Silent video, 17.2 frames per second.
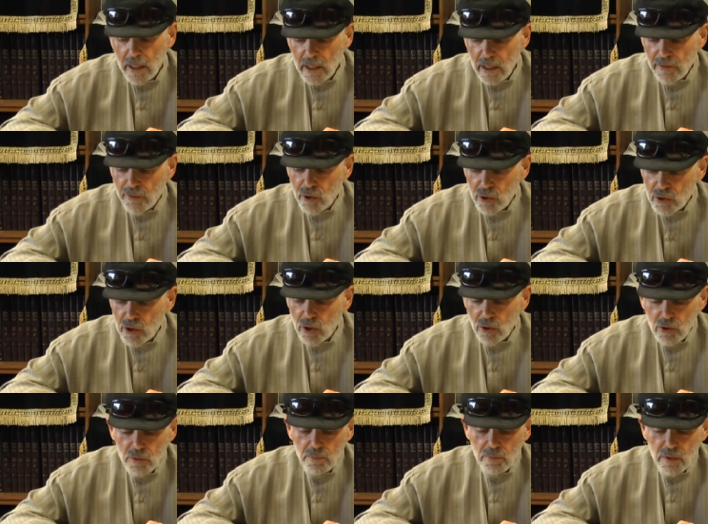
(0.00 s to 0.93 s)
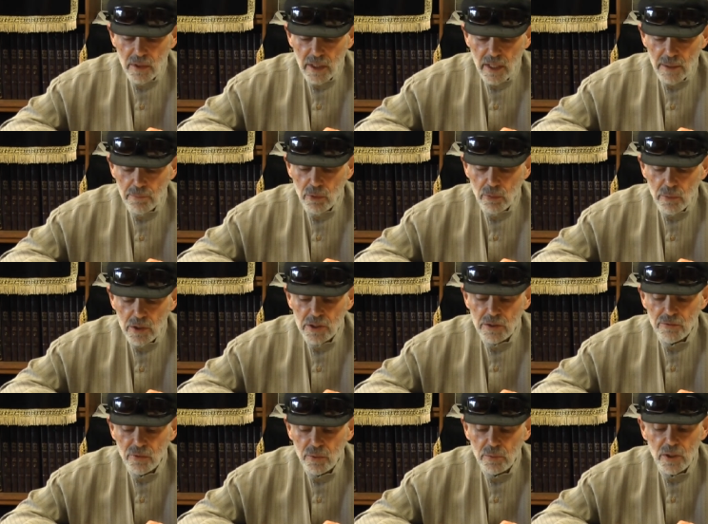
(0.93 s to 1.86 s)
He first goes to get
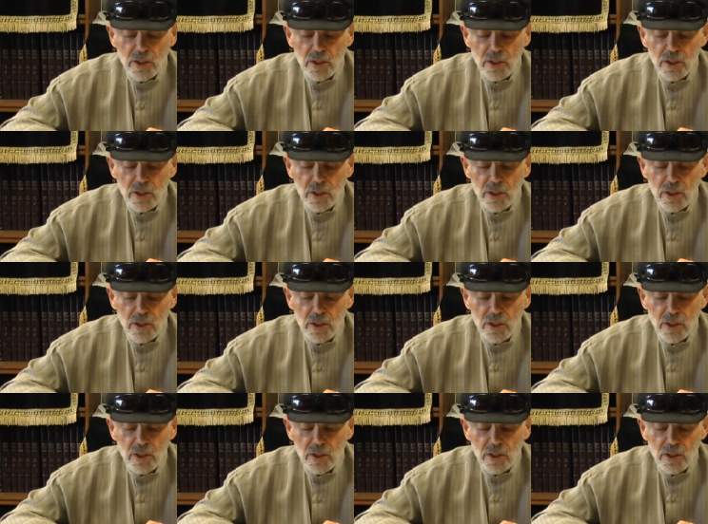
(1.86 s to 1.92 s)
permission from